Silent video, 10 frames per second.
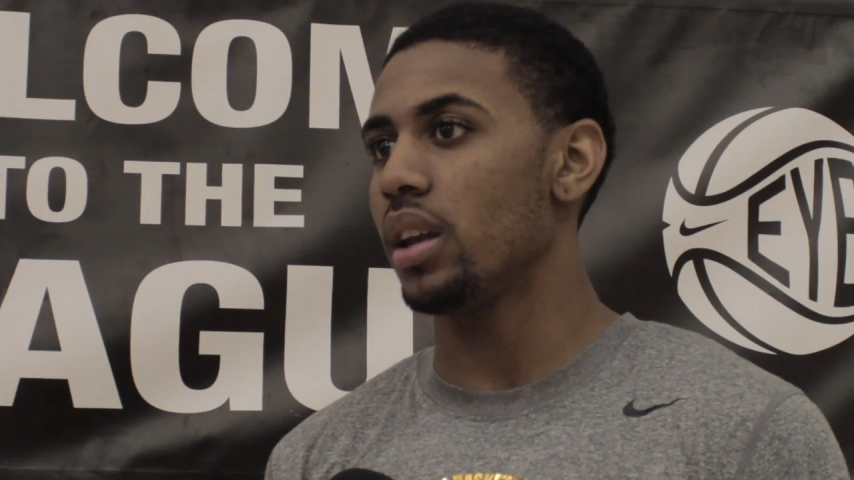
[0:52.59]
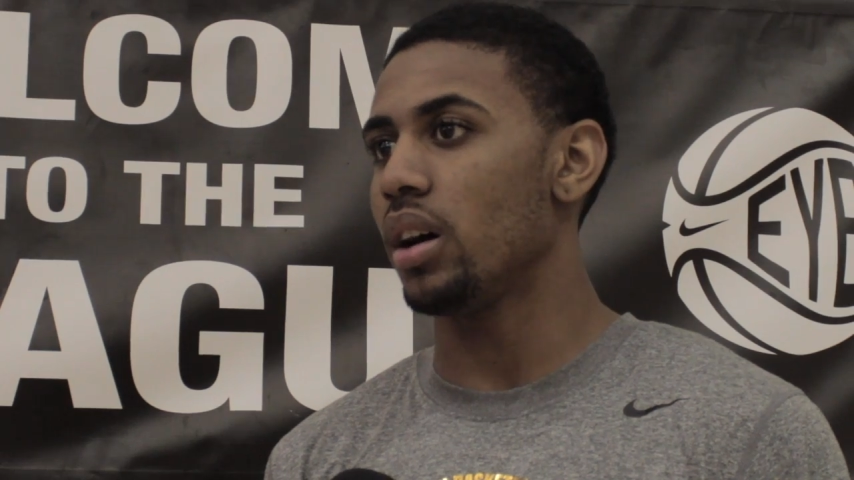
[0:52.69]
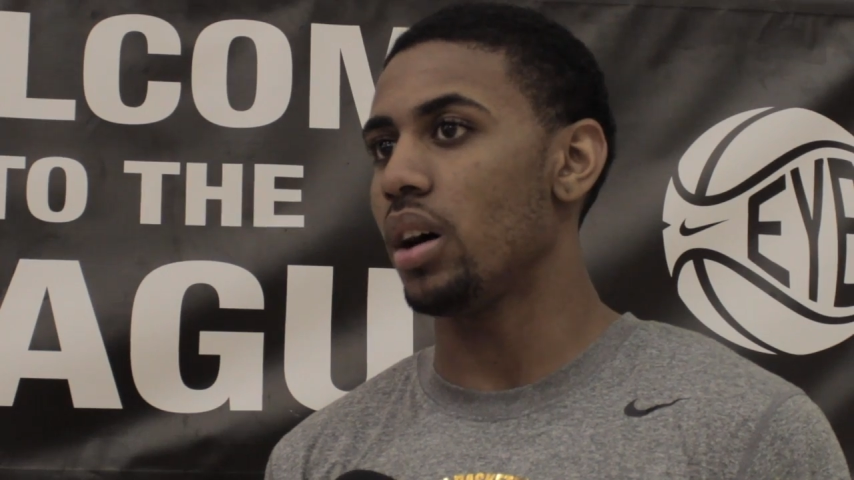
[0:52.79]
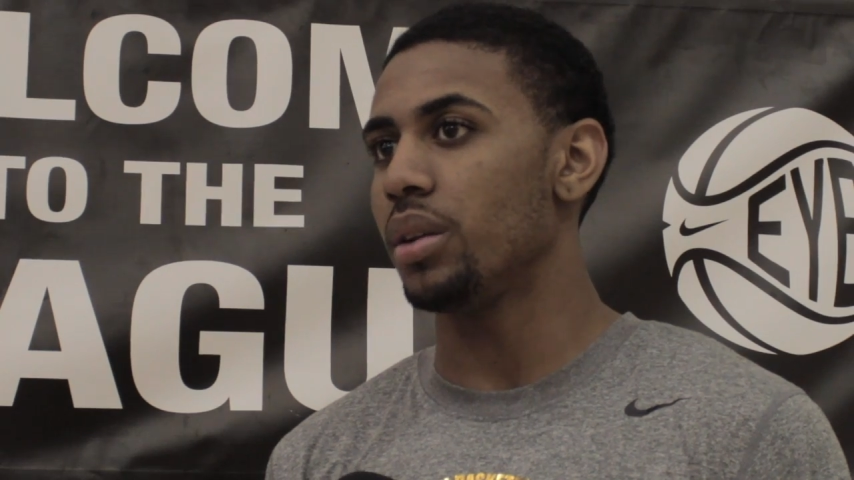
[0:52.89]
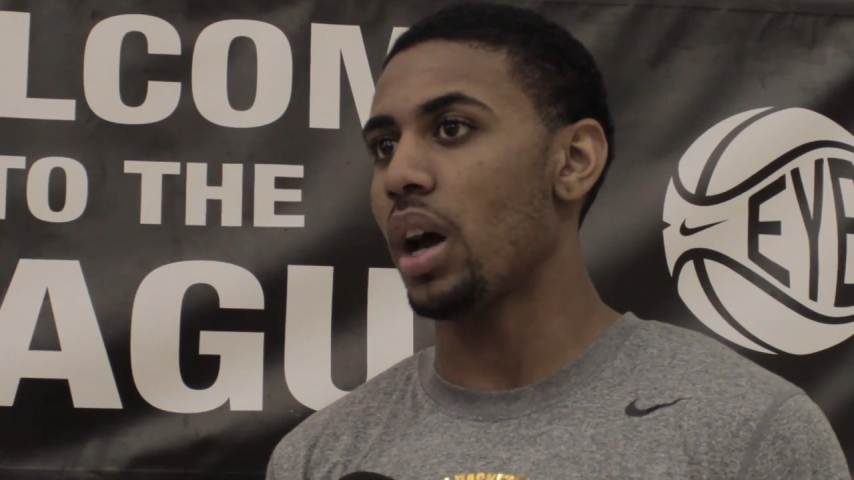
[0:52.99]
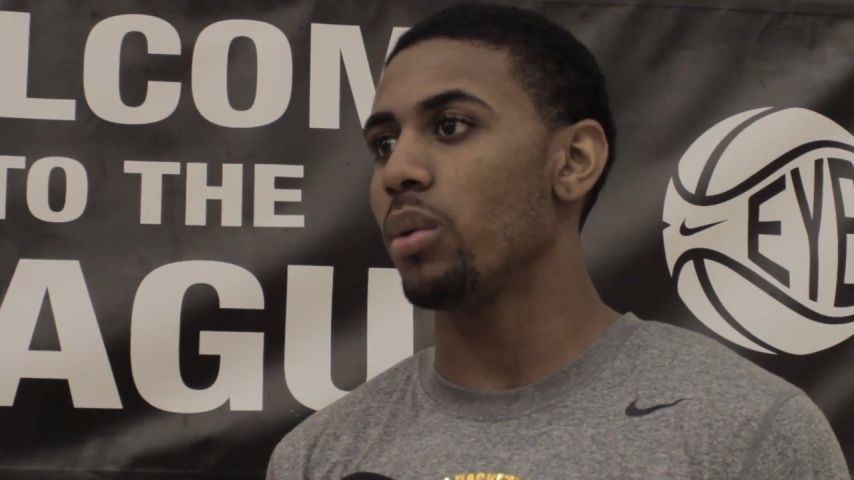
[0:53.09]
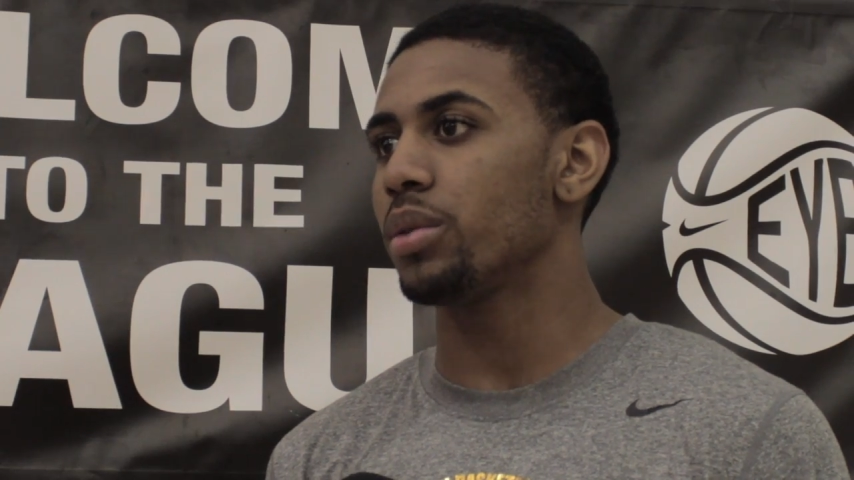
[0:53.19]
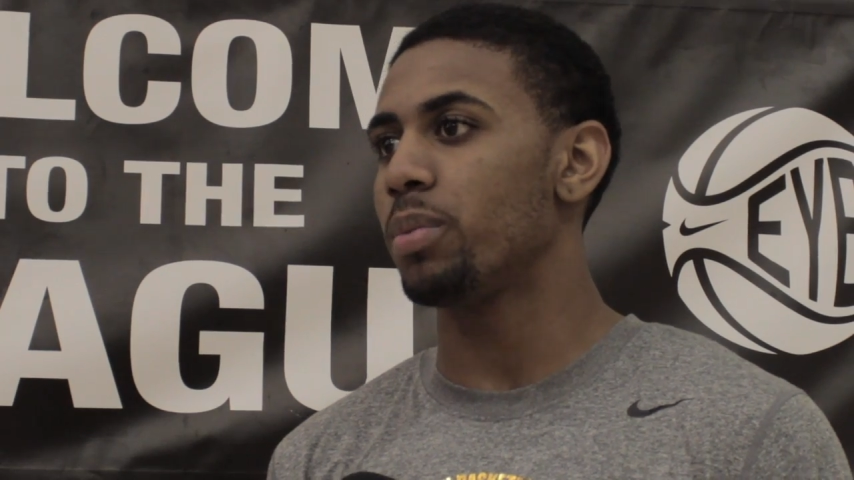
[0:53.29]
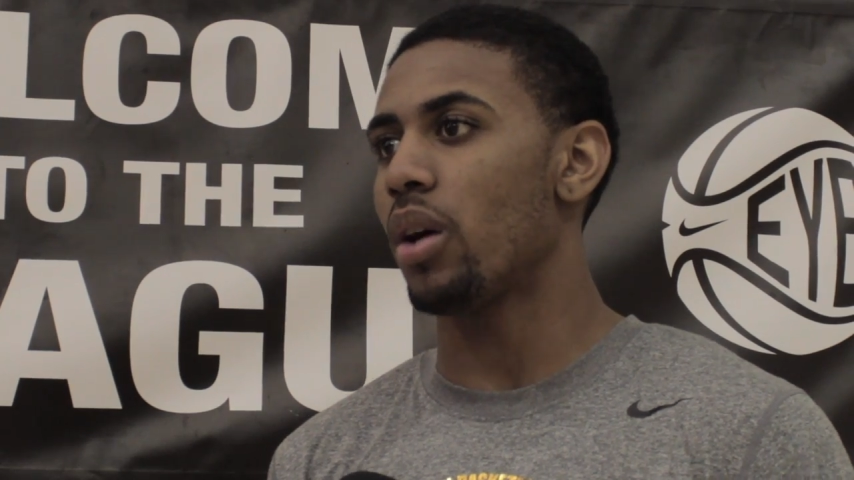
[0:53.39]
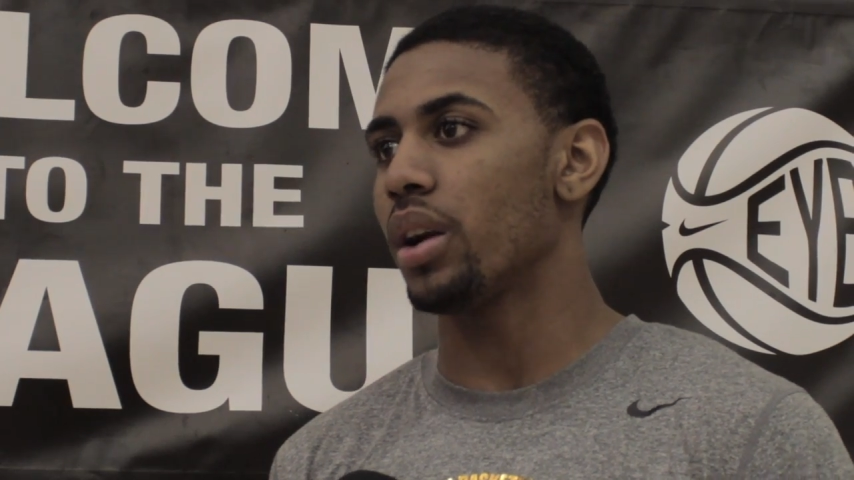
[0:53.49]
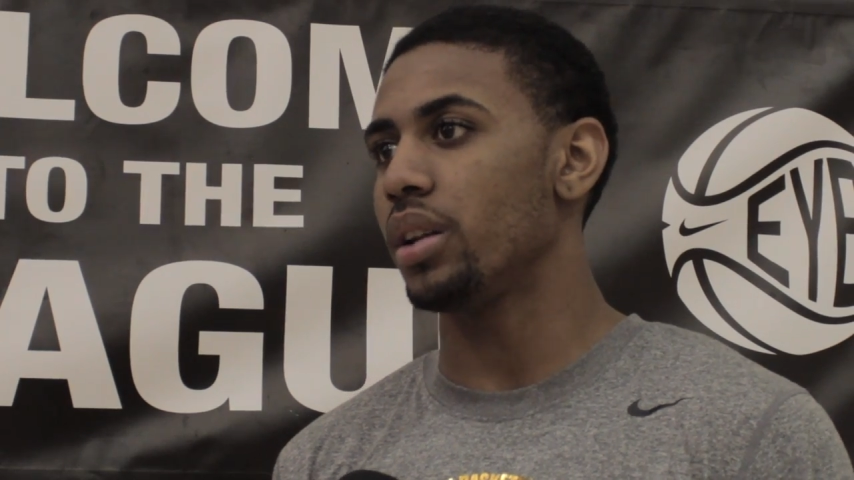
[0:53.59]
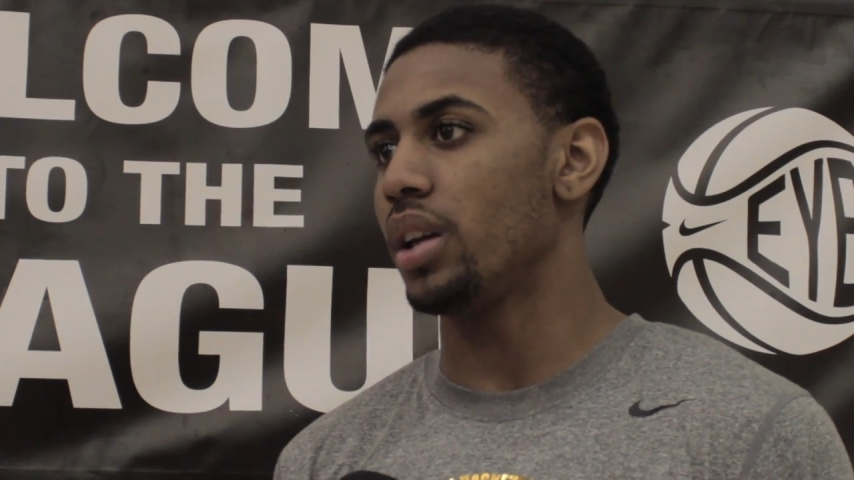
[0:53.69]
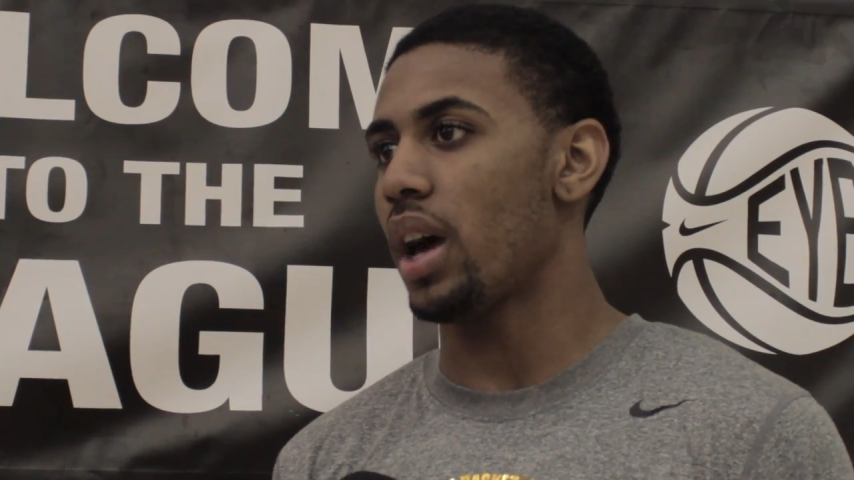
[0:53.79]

and uh, that was part of the